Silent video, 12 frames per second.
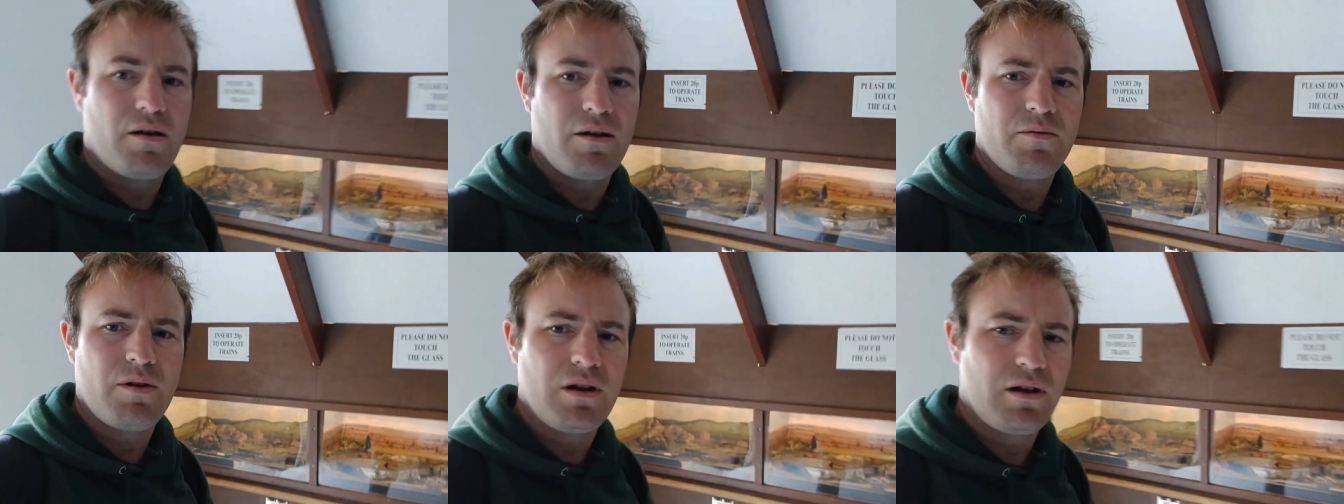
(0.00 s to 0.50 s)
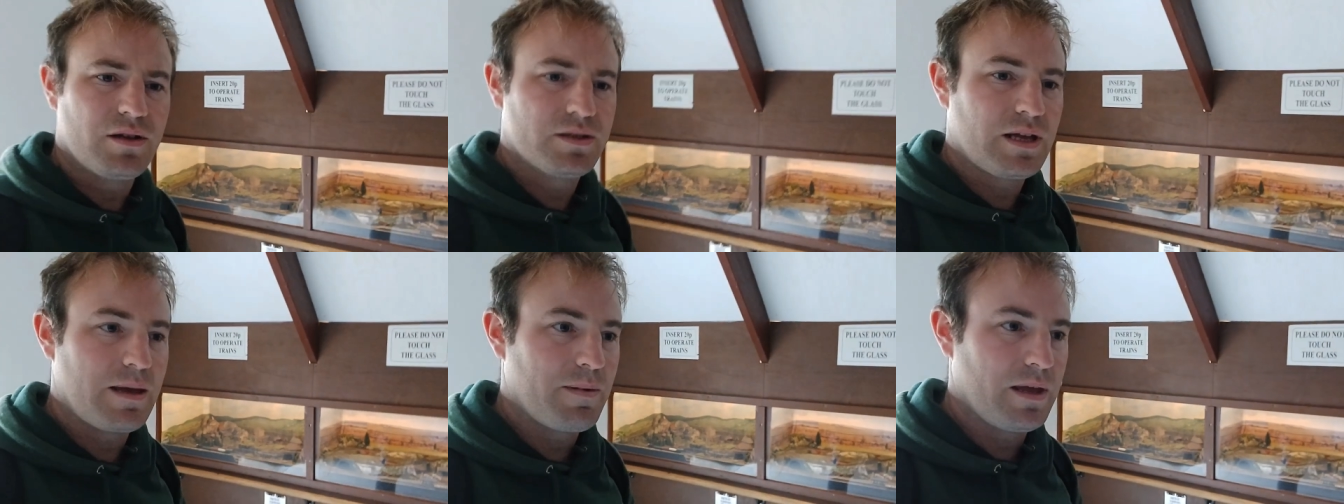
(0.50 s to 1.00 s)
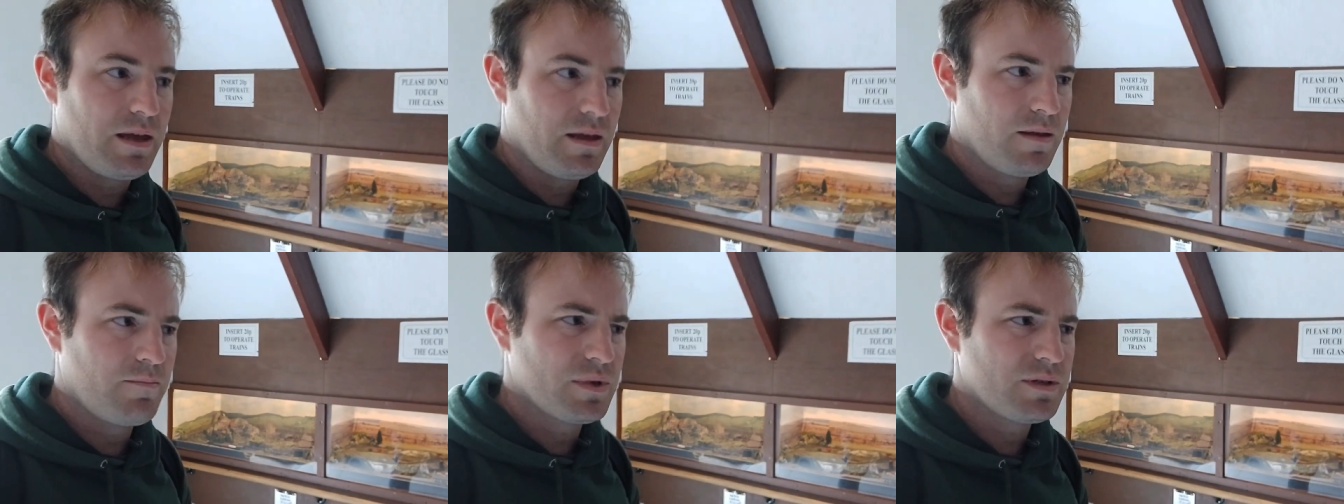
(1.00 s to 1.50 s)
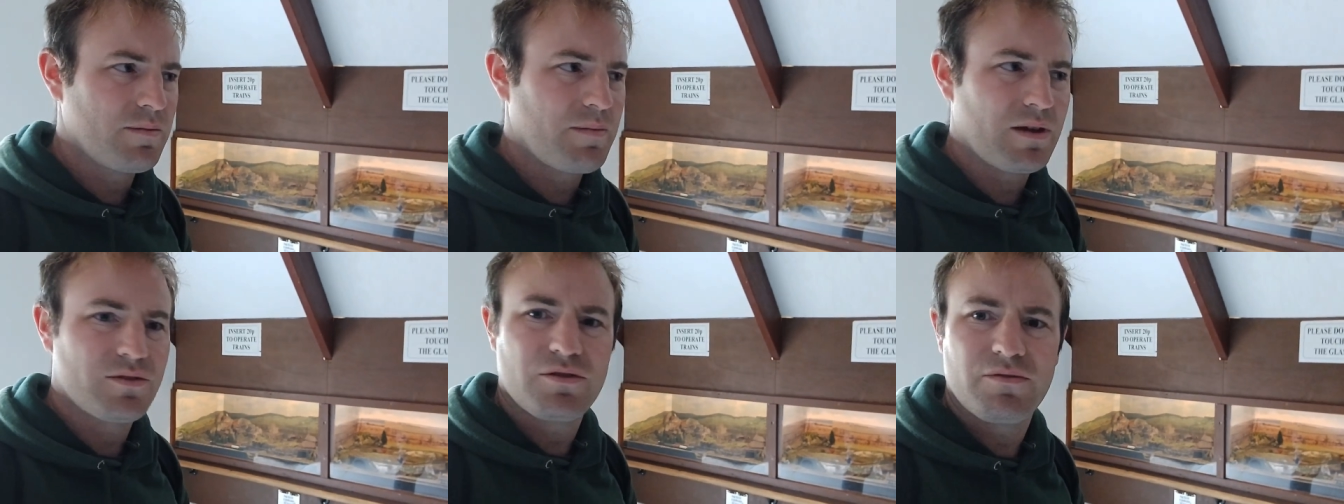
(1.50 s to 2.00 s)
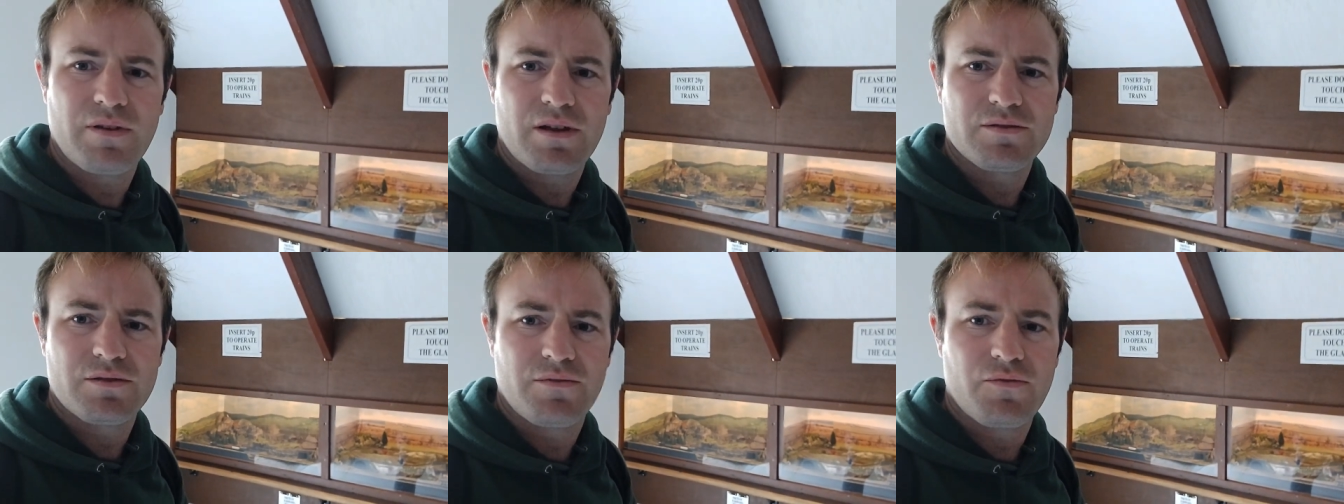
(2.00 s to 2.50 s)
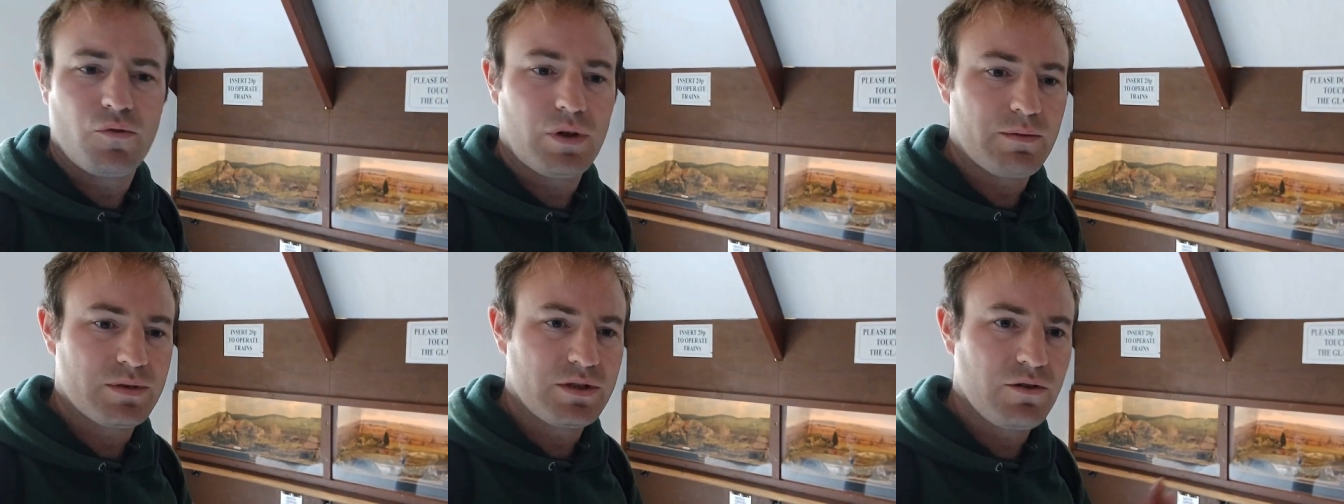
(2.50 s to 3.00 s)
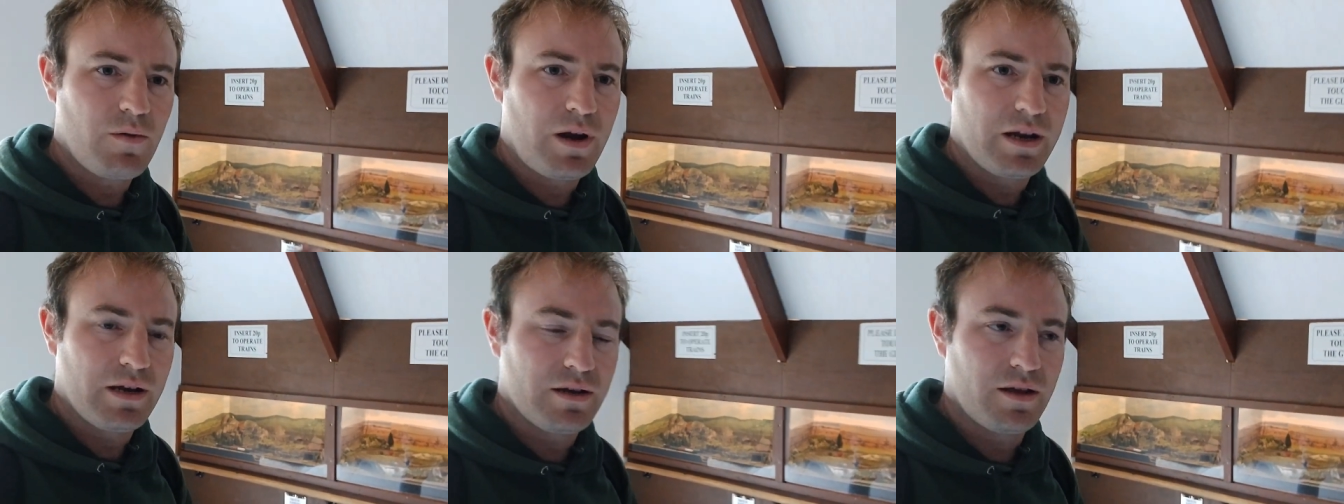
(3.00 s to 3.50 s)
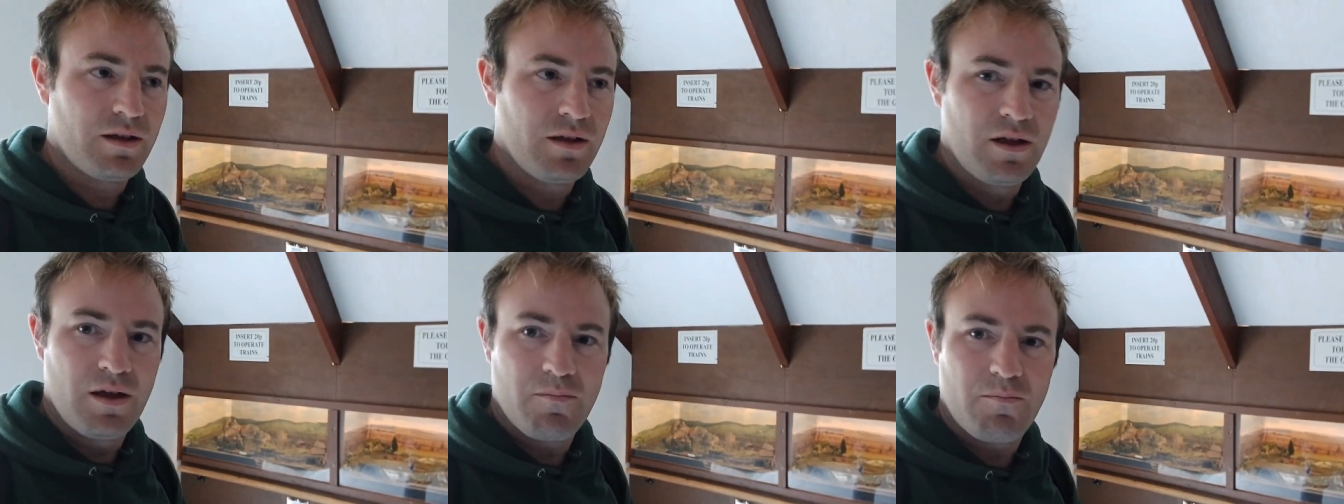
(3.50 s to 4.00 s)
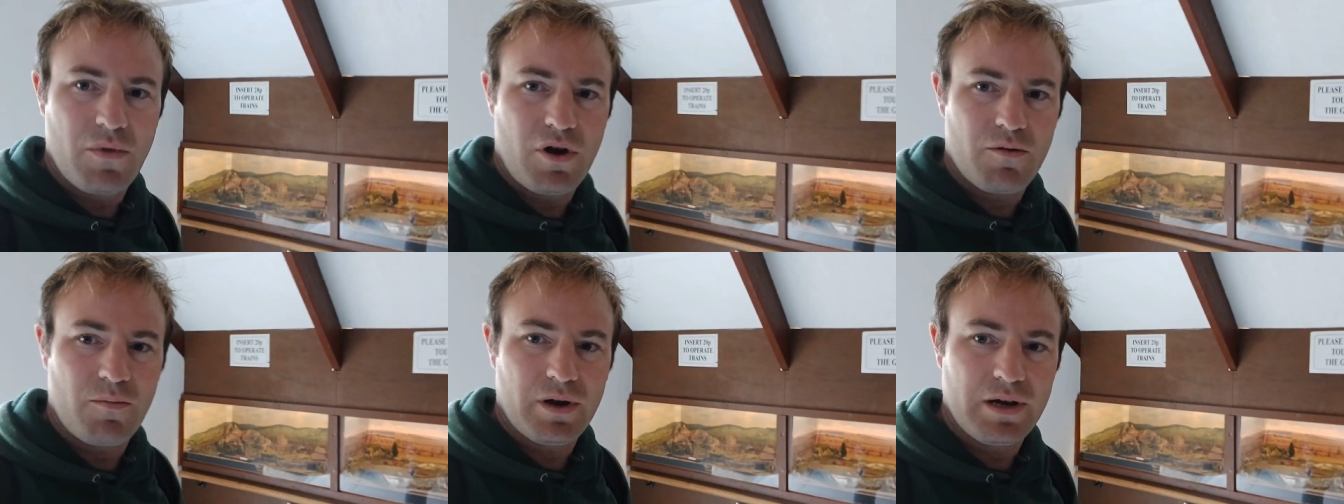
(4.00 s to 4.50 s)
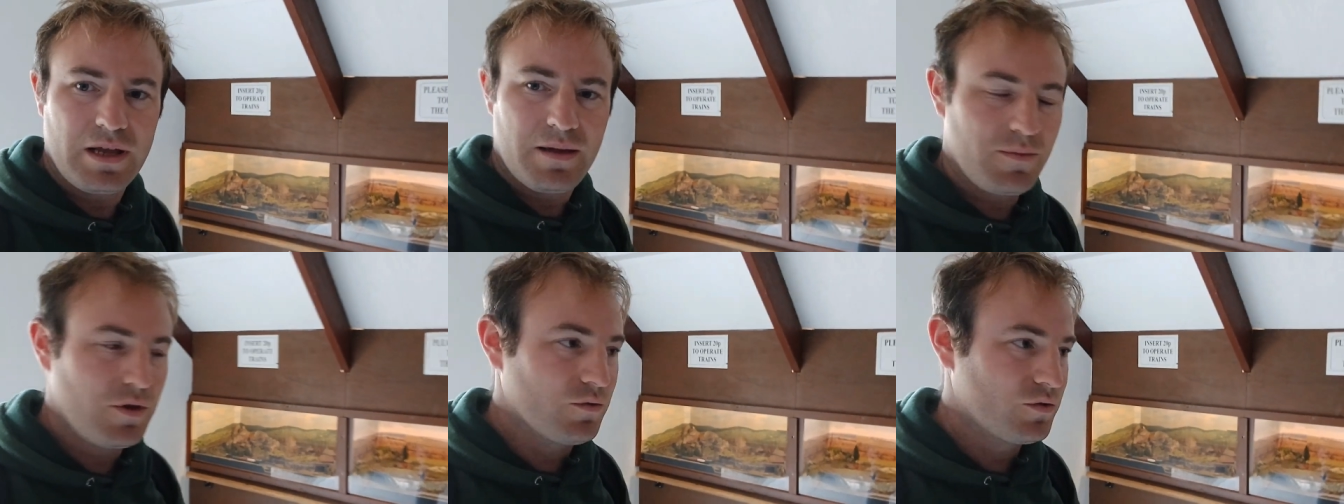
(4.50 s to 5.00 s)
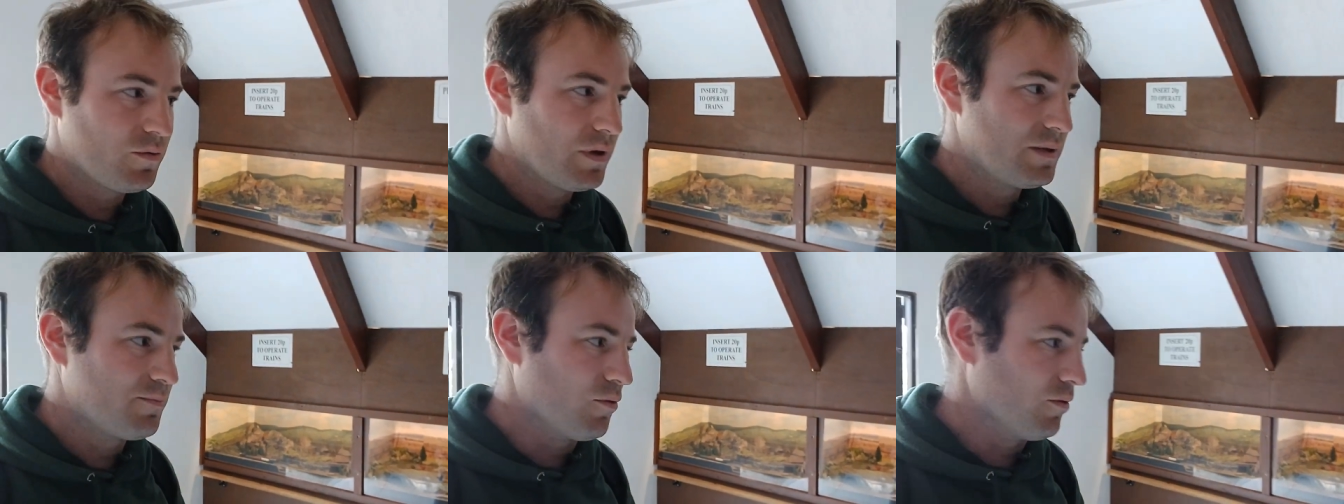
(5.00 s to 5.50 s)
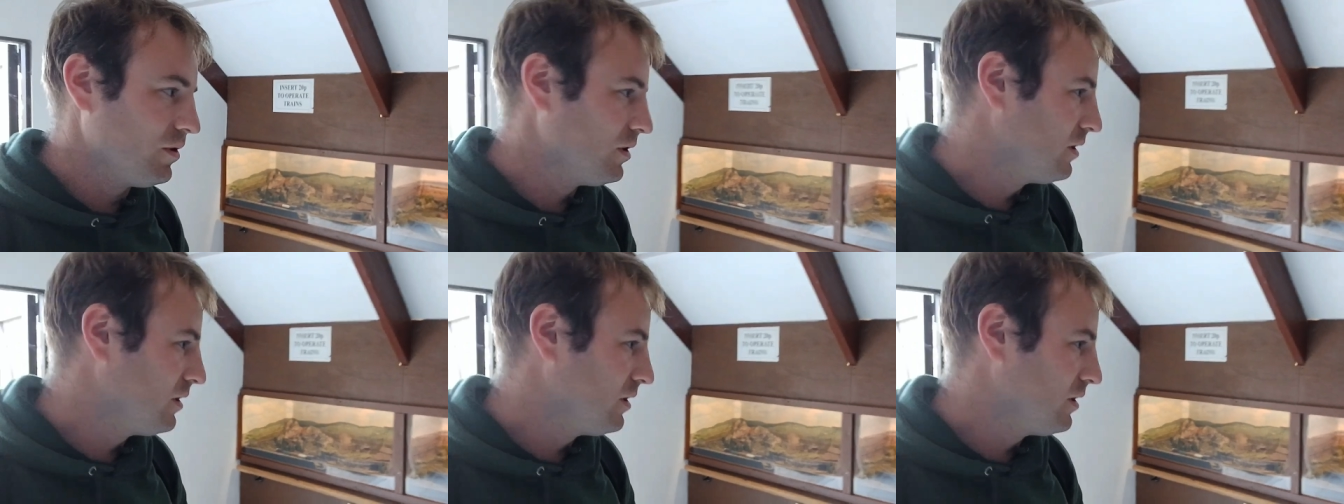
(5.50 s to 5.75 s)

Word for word: I, when I last came here, it must have been about 2004, they were still running the Mark 1 EMUs to Eastbourne.